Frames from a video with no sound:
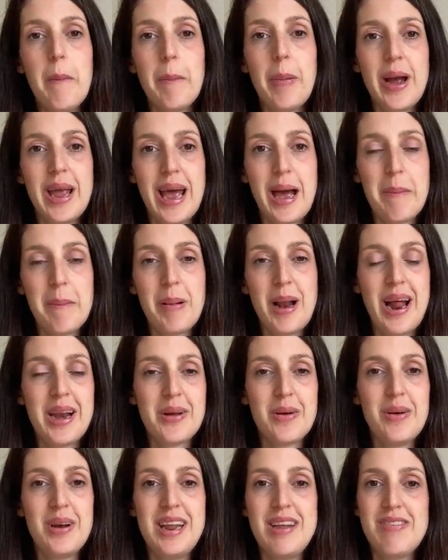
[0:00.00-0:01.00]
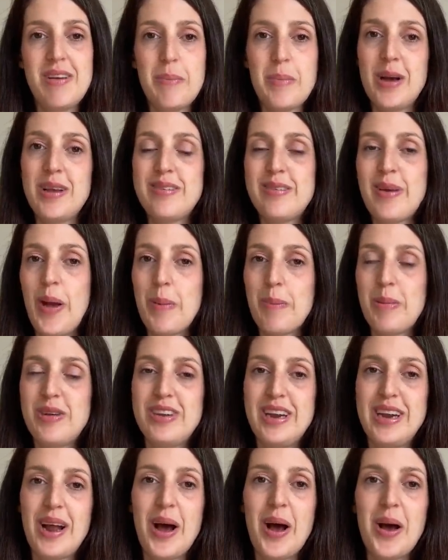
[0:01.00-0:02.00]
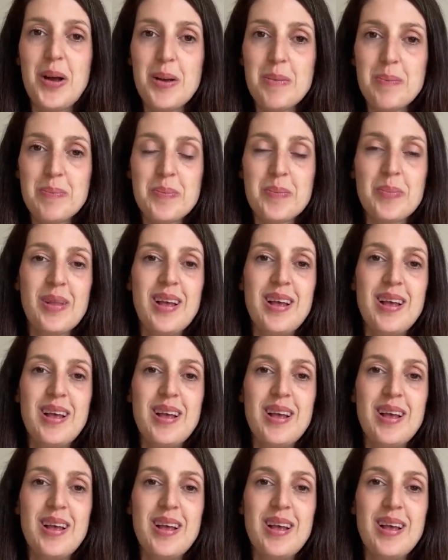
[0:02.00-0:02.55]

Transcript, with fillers: But I am planning on leaving my sewing machine at home,